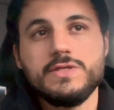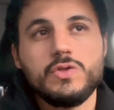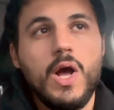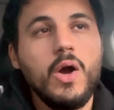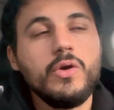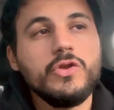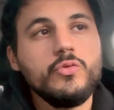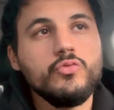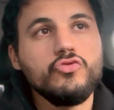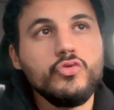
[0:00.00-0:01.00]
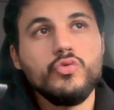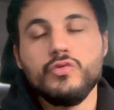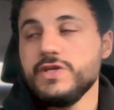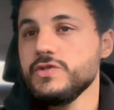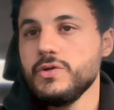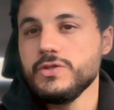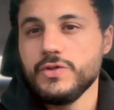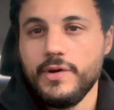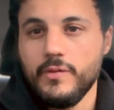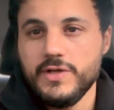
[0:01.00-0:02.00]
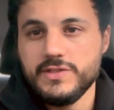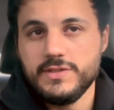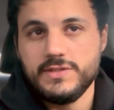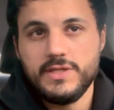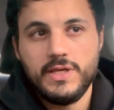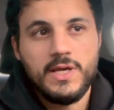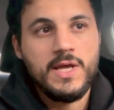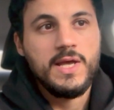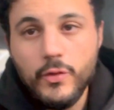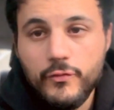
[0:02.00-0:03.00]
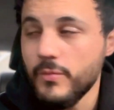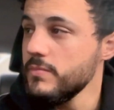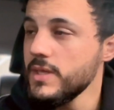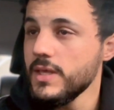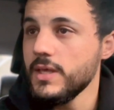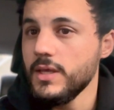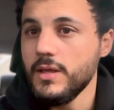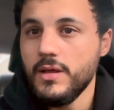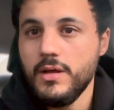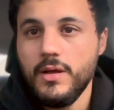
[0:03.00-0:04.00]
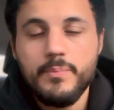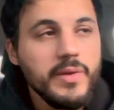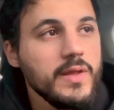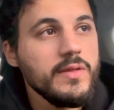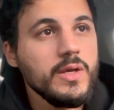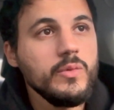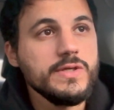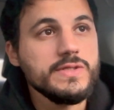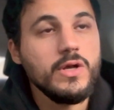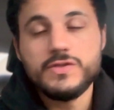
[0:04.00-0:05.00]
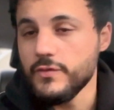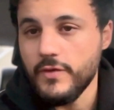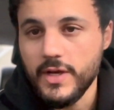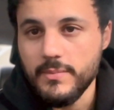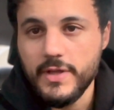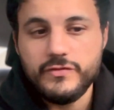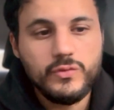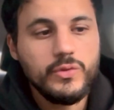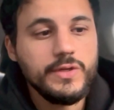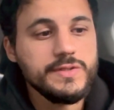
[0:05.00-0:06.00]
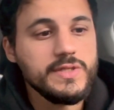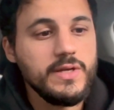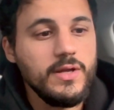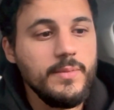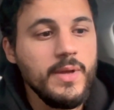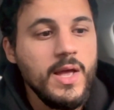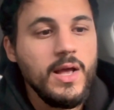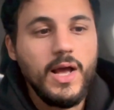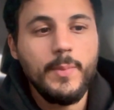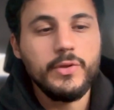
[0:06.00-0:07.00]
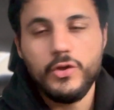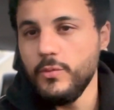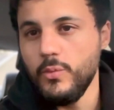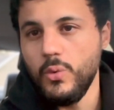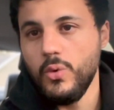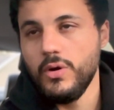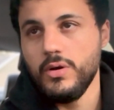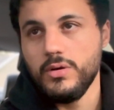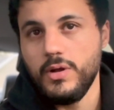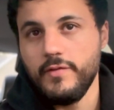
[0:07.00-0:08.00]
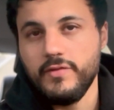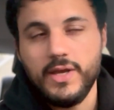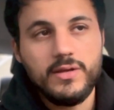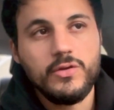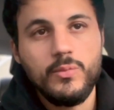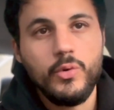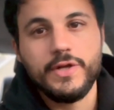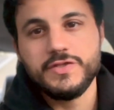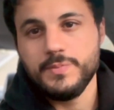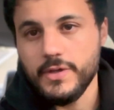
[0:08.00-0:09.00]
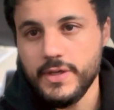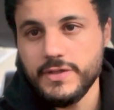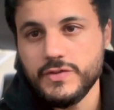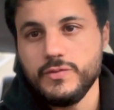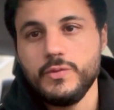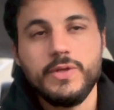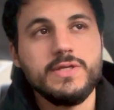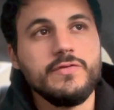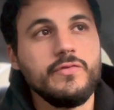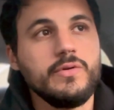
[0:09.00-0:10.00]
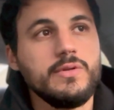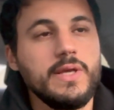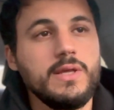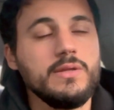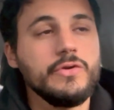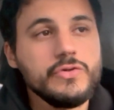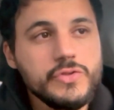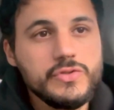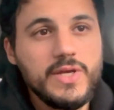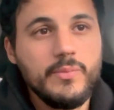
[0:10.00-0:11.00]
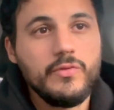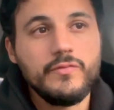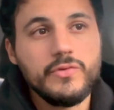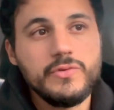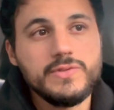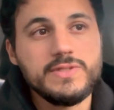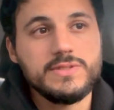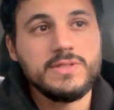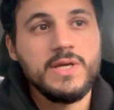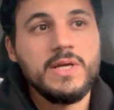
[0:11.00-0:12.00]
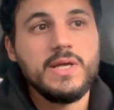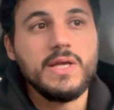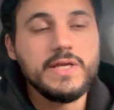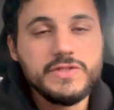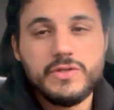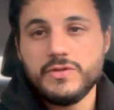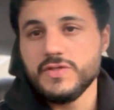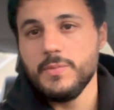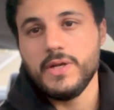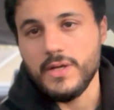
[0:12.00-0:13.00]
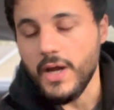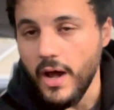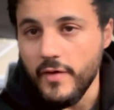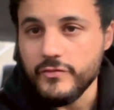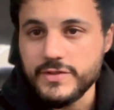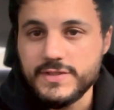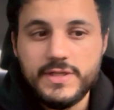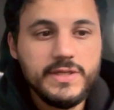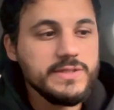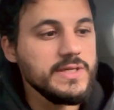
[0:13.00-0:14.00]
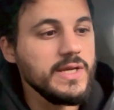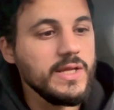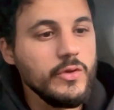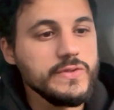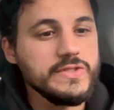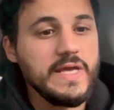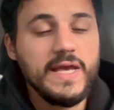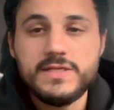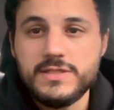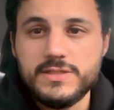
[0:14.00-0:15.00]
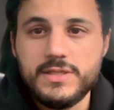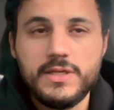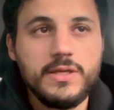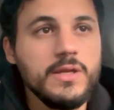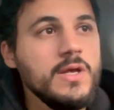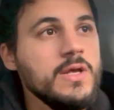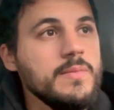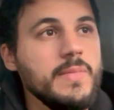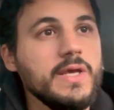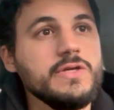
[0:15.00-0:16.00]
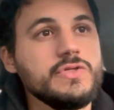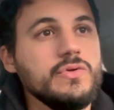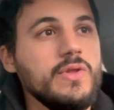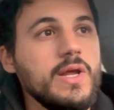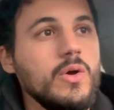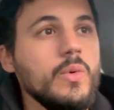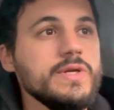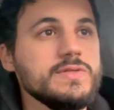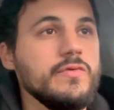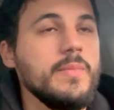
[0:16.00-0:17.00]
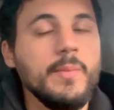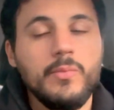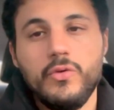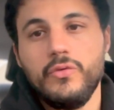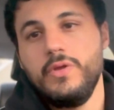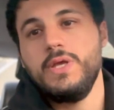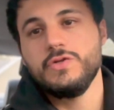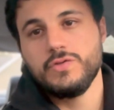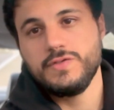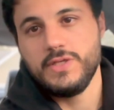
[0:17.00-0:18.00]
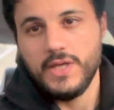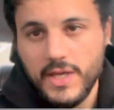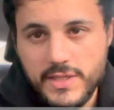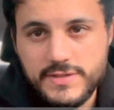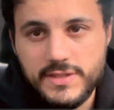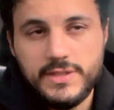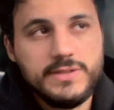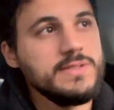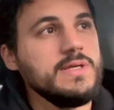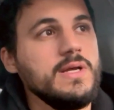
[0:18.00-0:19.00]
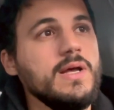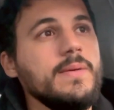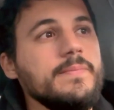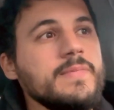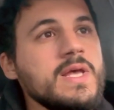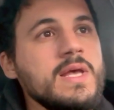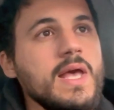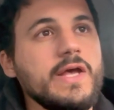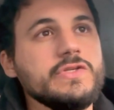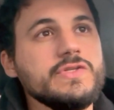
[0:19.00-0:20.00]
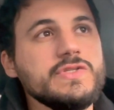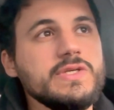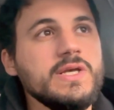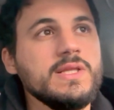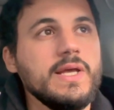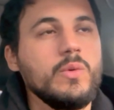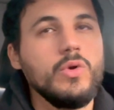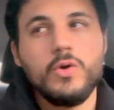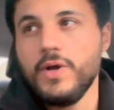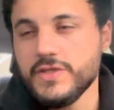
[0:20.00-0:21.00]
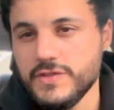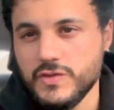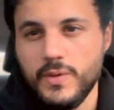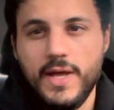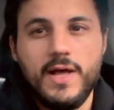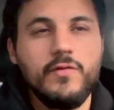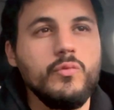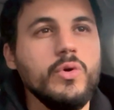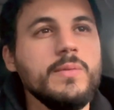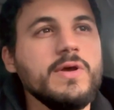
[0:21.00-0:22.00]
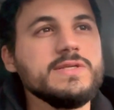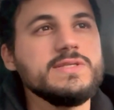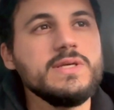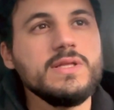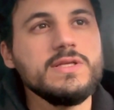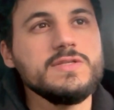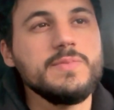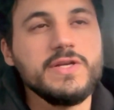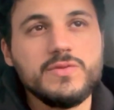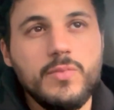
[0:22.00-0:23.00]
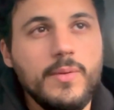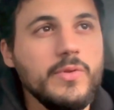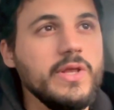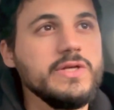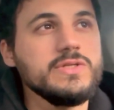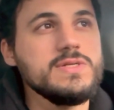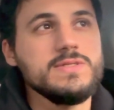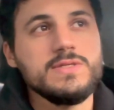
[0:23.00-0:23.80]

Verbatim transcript: So how can you do research during residency? So for me, uh, a big thing was also finding mentors. Um, I'm a little more, I've gained a little more experience. So doing different like literature type reviews is easier. Submitting to conferences, getting those cases in making sure that I always remember the interesting cases, um, and just seeing like what questions do I have? What am I seeing in these patient populations?